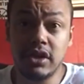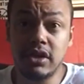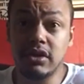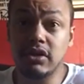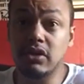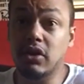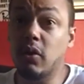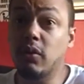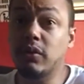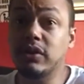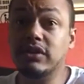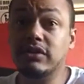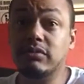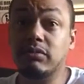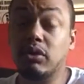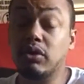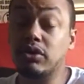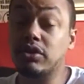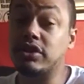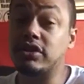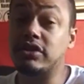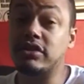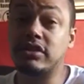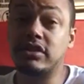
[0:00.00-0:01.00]
No one is more
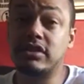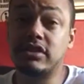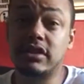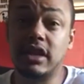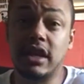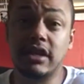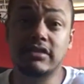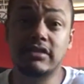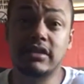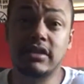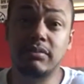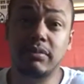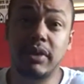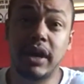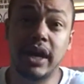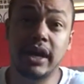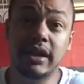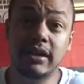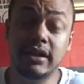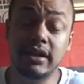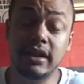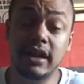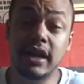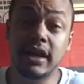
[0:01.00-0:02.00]
disgusted by
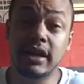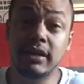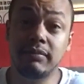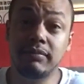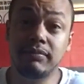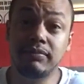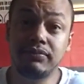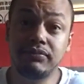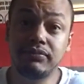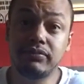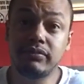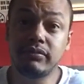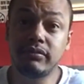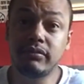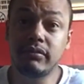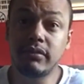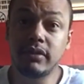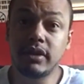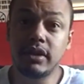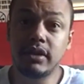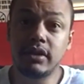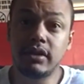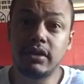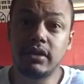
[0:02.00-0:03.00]
it than I
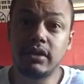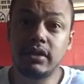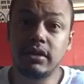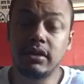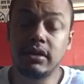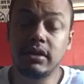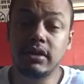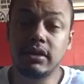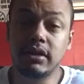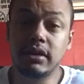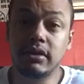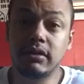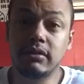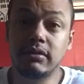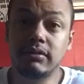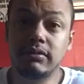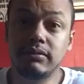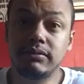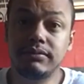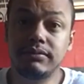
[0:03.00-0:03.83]
am,